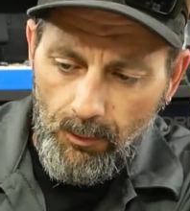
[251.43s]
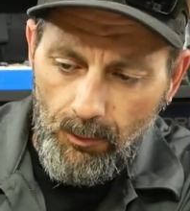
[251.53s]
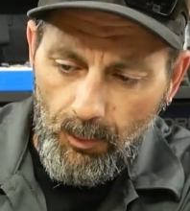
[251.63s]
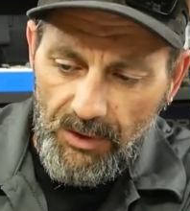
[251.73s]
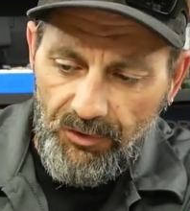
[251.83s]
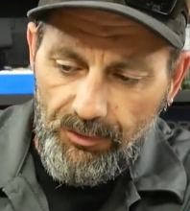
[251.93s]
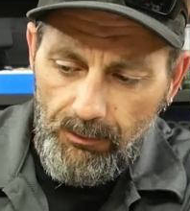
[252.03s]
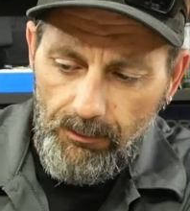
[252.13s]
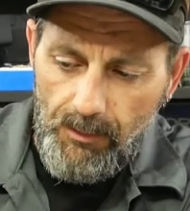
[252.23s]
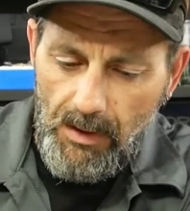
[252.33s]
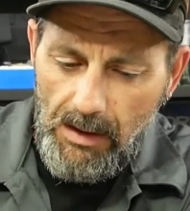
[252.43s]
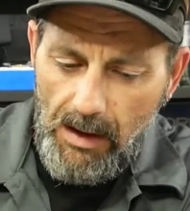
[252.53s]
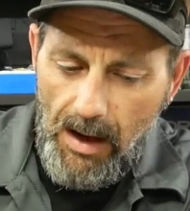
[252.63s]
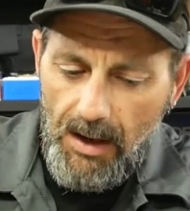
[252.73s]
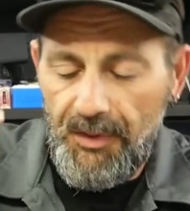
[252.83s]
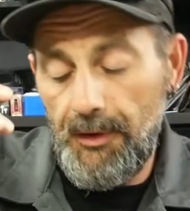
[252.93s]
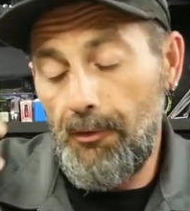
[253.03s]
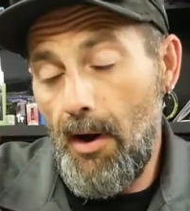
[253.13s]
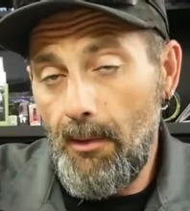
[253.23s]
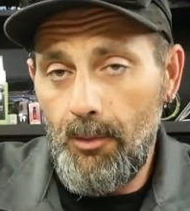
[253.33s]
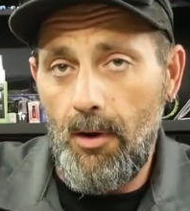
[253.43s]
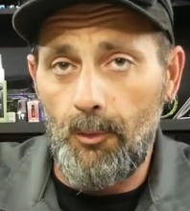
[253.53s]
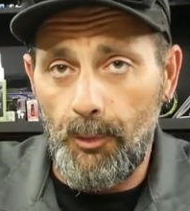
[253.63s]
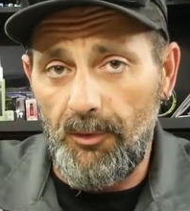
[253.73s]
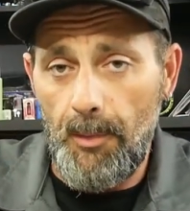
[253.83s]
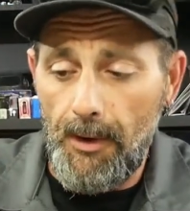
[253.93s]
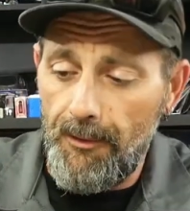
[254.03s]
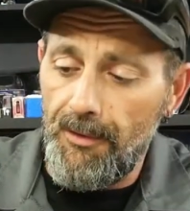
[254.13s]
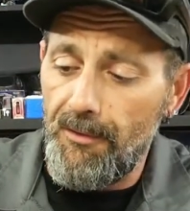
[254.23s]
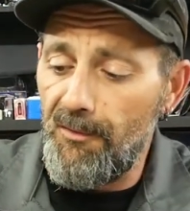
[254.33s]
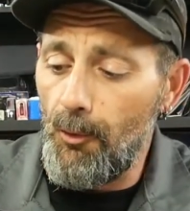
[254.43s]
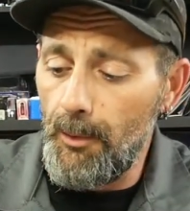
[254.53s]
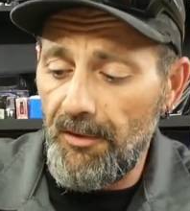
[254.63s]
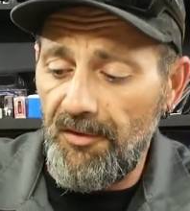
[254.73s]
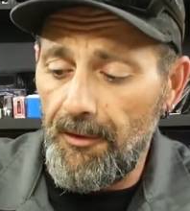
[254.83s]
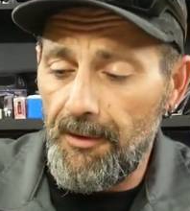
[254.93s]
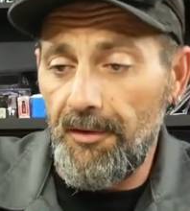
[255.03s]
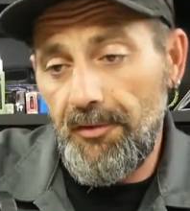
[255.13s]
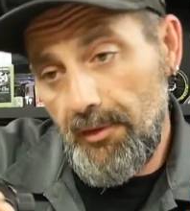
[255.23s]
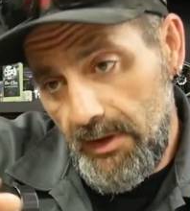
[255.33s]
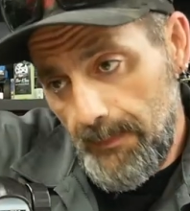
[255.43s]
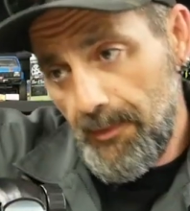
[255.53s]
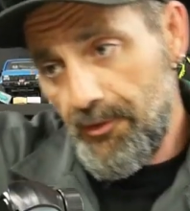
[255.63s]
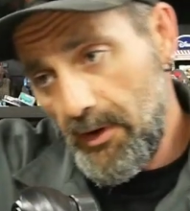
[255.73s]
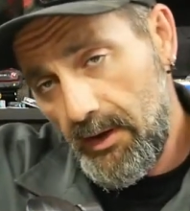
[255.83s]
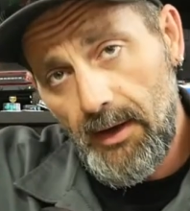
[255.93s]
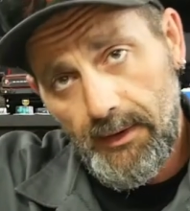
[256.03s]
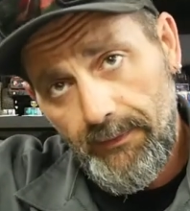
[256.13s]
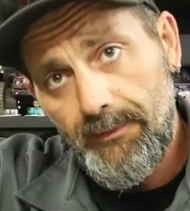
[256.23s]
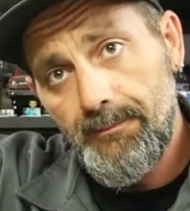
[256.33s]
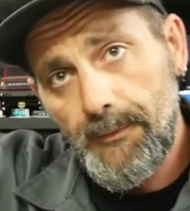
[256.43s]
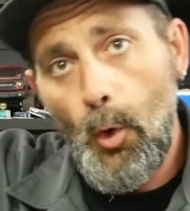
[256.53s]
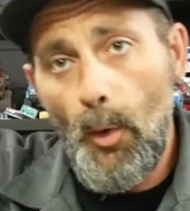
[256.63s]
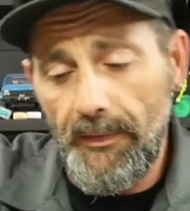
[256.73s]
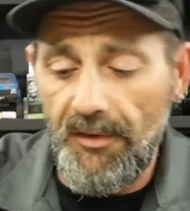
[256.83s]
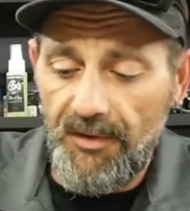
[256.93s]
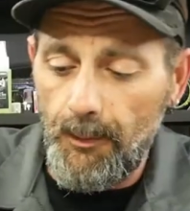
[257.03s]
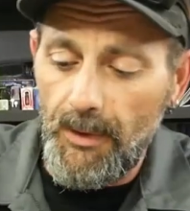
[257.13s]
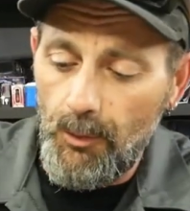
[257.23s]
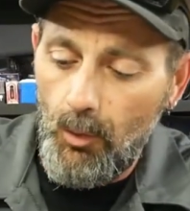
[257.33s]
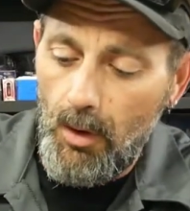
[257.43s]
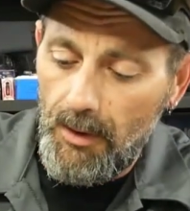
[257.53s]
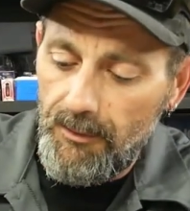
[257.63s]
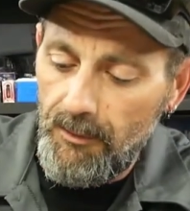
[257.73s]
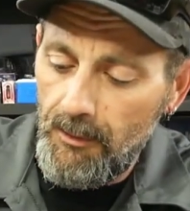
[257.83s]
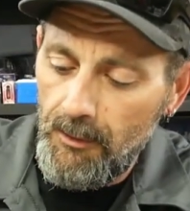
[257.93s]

which I think crab walk works better than the four-wheel steering, so you can keep the truck kind of going the same way you want.